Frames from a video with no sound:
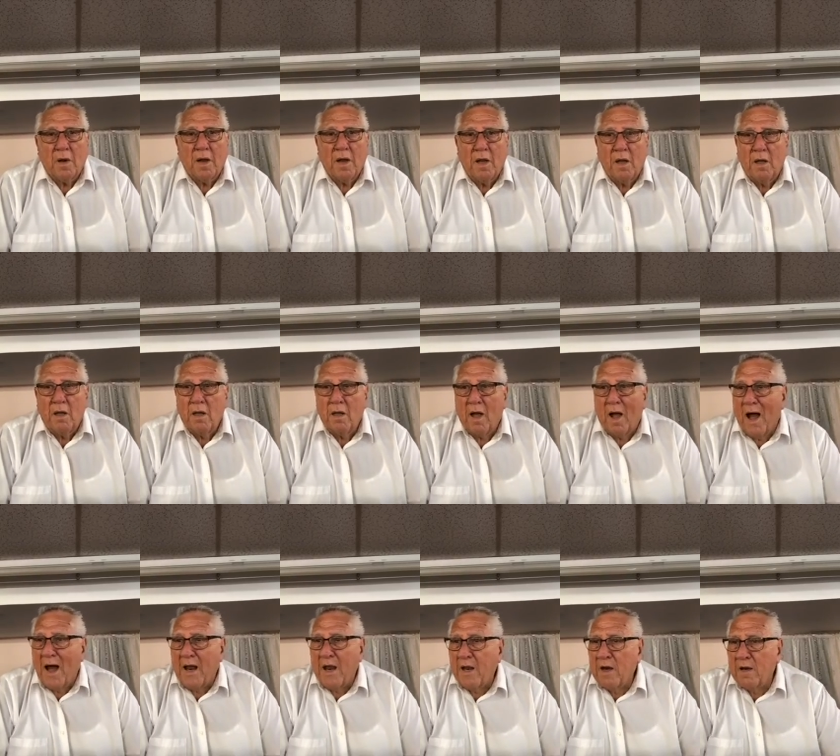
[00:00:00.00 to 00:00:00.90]
But
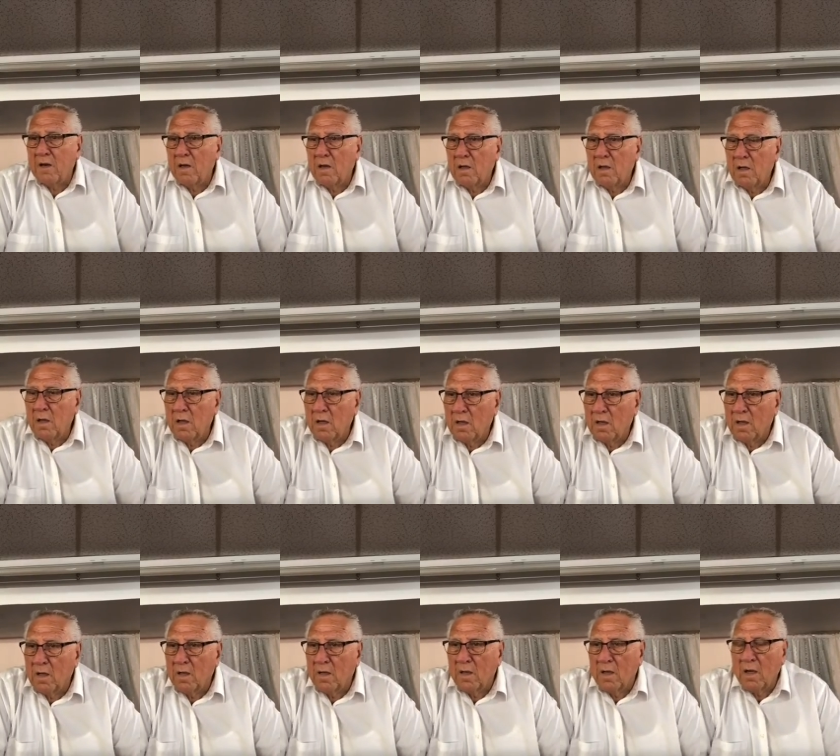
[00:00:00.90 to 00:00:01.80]
I didn't
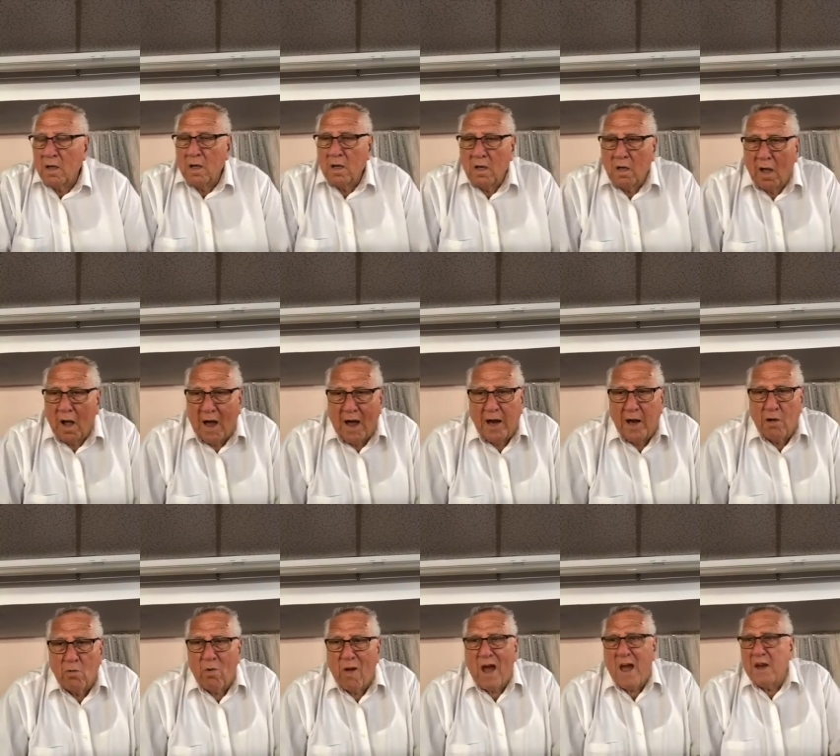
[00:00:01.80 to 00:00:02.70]
I
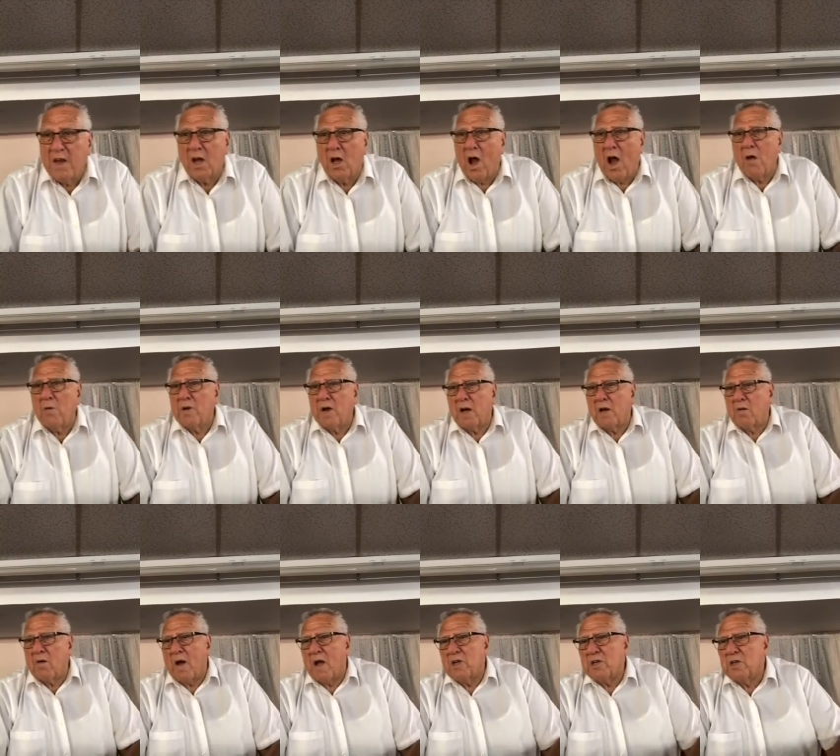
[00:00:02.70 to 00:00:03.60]
didn't ride in the car with
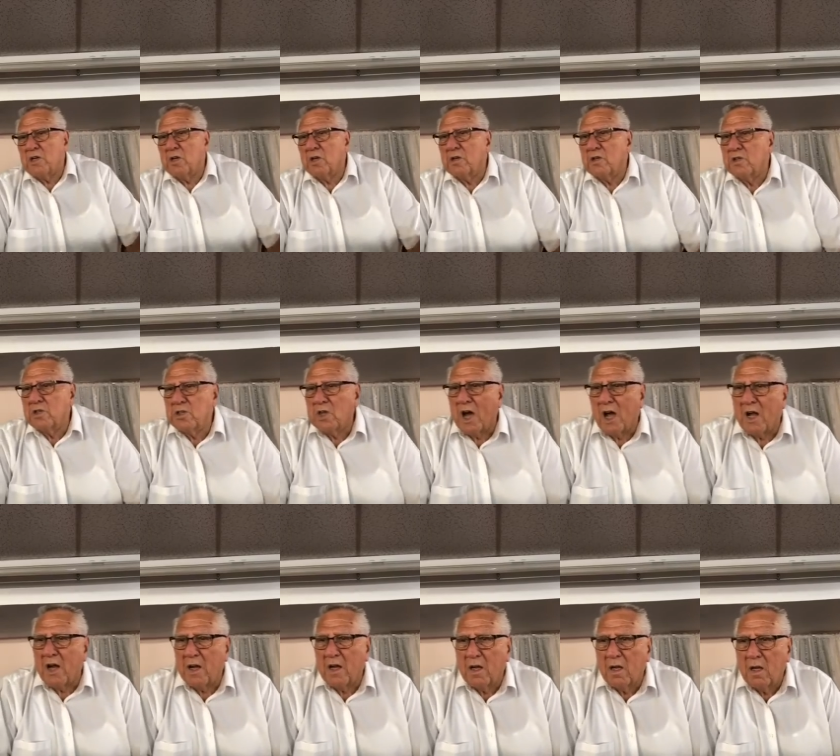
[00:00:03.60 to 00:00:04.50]
that grandchild
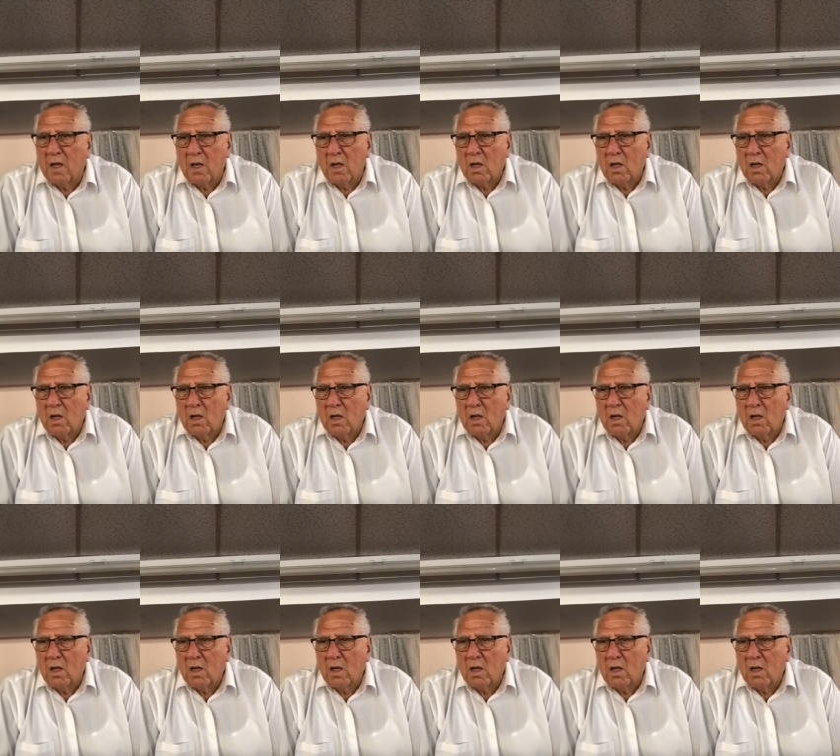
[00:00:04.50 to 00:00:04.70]
child